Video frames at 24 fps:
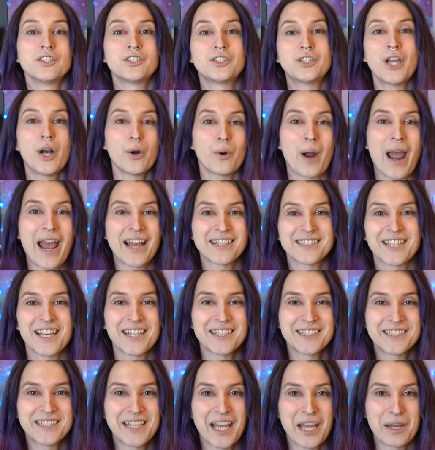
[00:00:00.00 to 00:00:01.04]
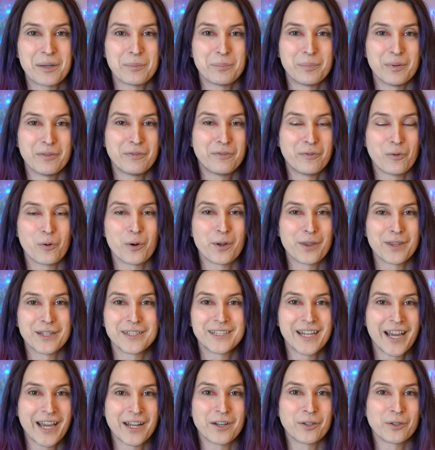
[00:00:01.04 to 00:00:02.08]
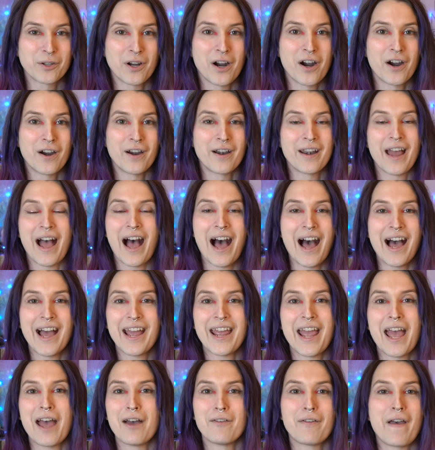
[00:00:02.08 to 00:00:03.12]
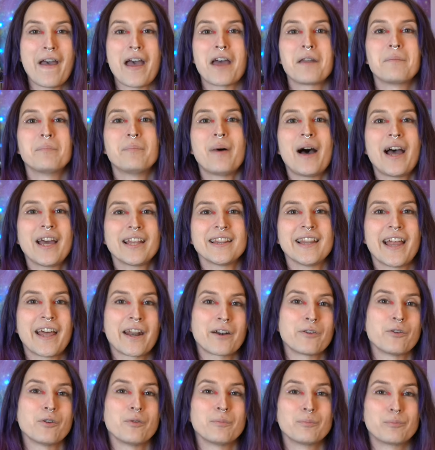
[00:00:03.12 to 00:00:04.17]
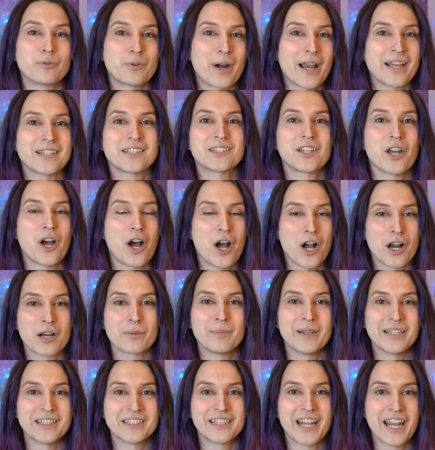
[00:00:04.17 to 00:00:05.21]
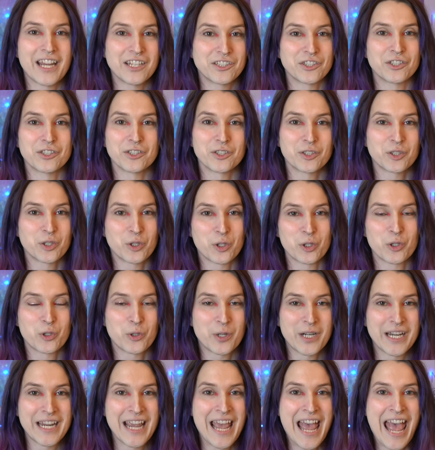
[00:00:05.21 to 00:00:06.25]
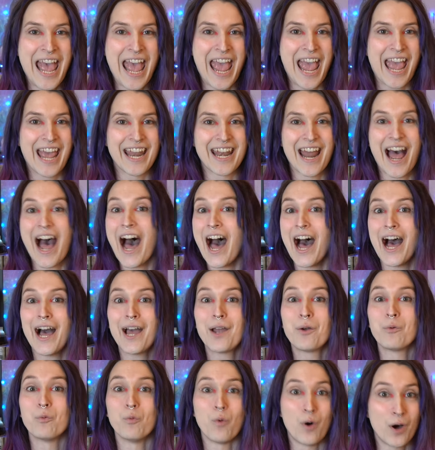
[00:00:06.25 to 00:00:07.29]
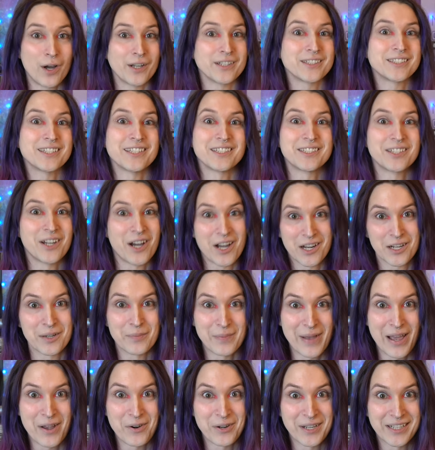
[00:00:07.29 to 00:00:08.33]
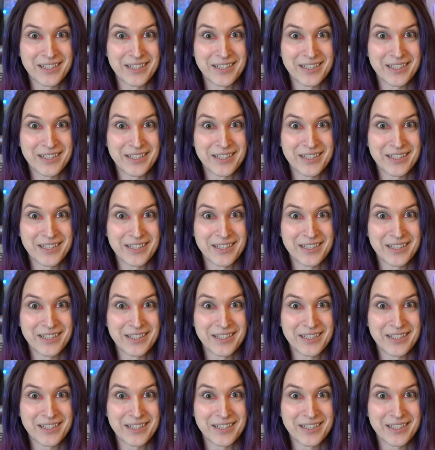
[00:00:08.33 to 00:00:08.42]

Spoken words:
So, as I said before the title card, I have had bilateral breast augmentation surgery, and I want to talk about